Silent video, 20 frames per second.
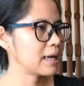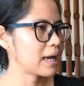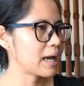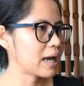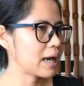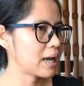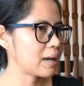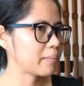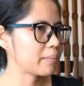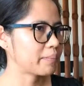
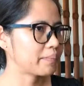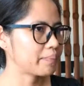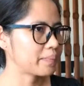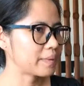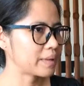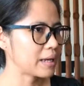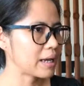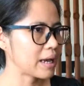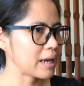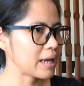um,
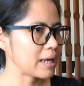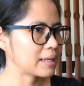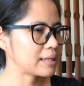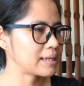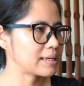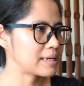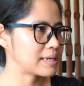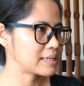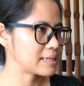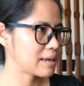the
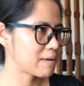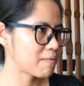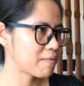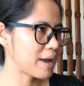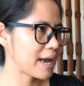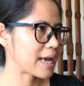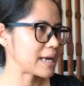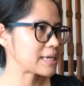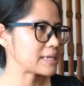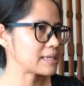decent
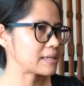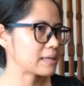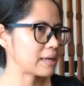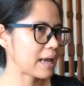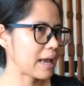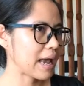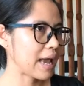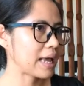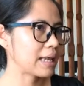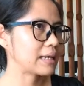wage
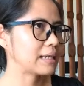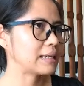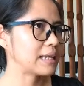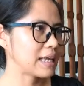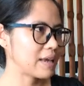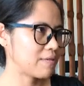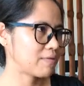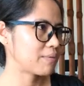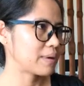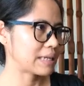and
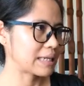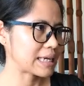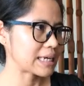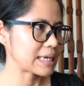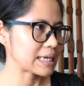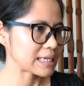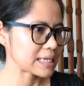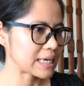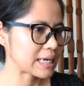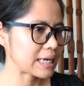live with
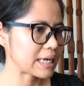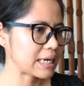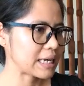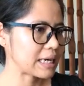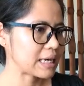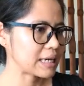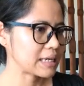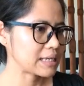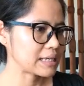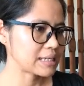dignity.
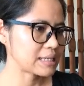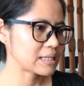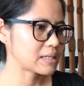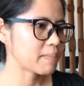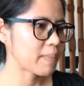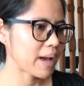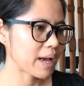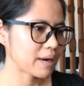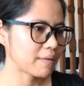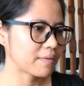This is
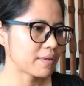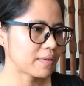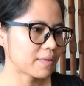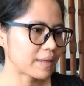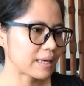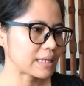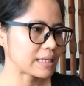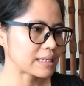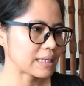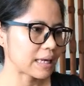part of the
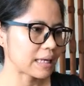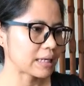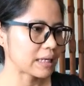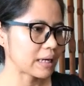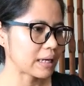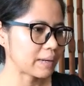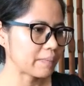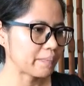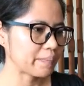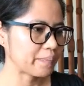things that,
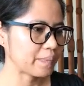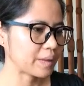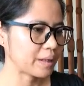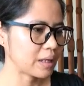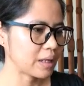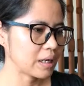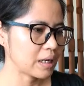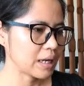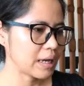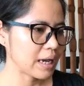
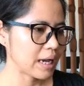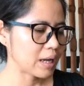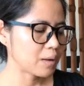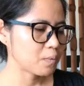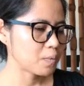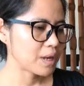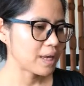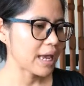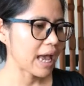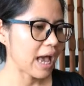and
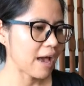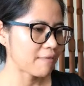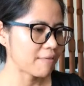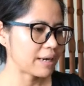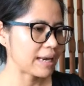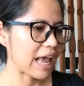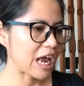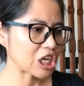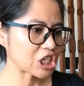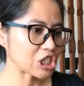we
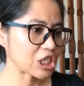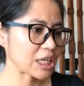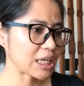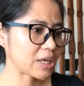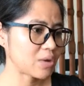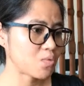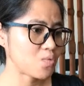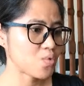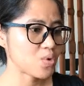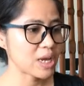haven't
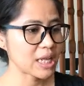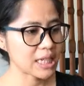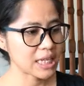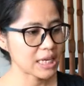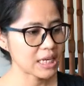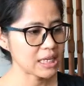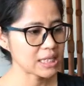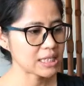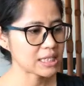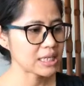actually
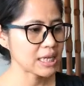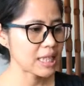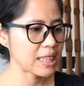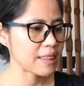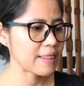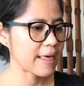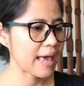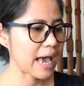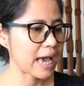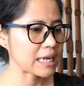really seen
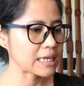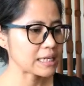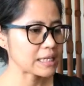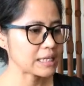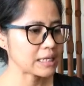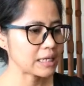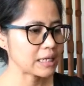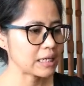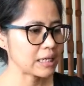that